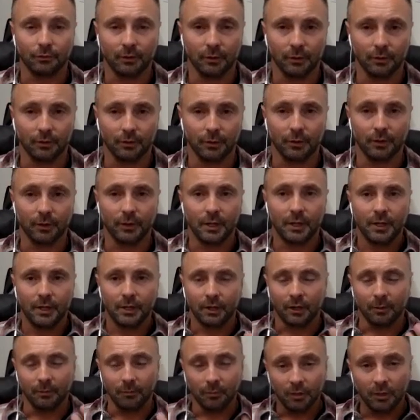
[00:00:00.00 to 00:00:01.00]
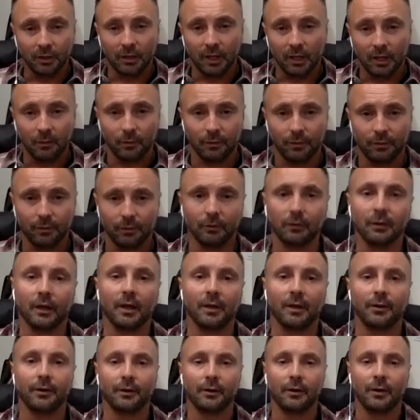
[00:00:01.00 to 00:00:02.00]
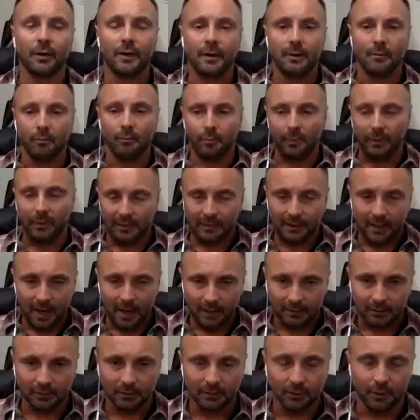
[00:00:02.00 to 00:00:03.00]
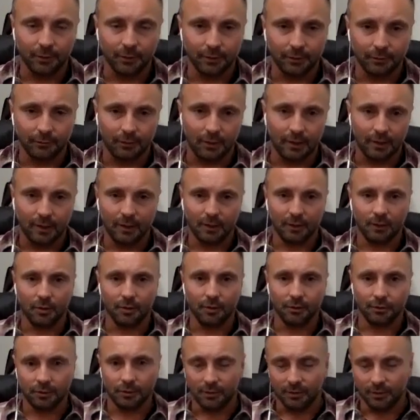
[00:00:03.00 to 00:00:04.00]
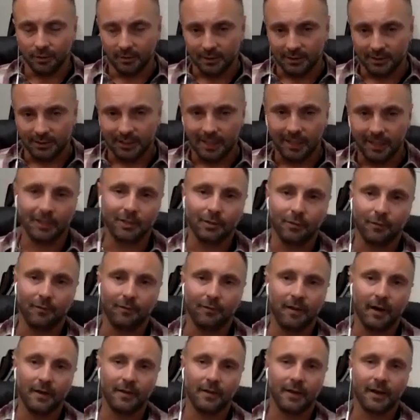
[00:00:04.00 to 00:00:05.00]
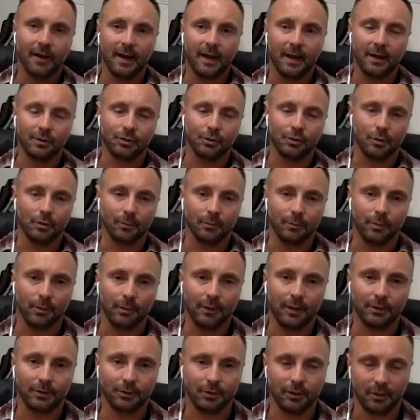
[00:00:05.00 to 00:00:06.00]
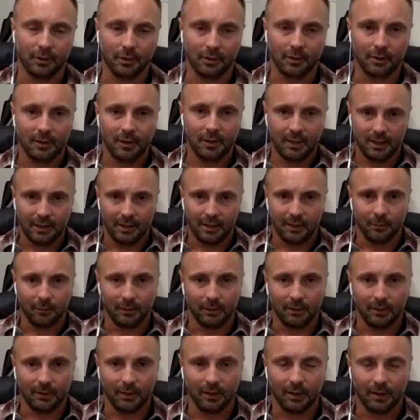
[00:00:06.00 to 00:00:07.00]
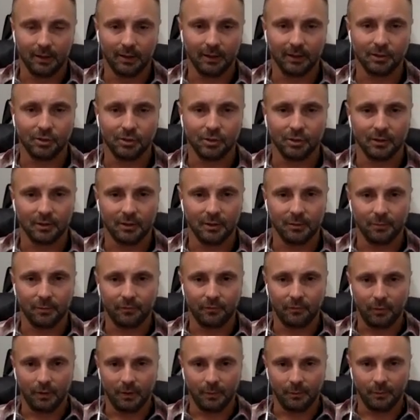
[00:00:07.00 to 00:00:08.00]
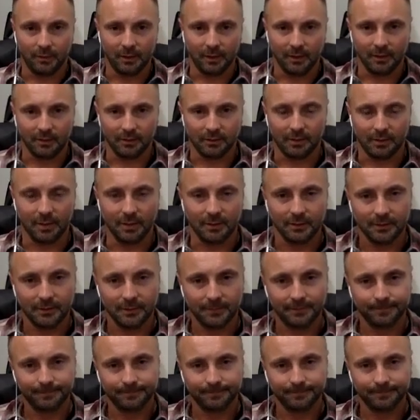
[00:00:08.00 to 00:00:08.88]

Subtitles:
realtor, communicate with your lender, be locked and loaded, ready to go so that the second you find that house, you can pull that trigger and we can kind of get you in there before anybody else does.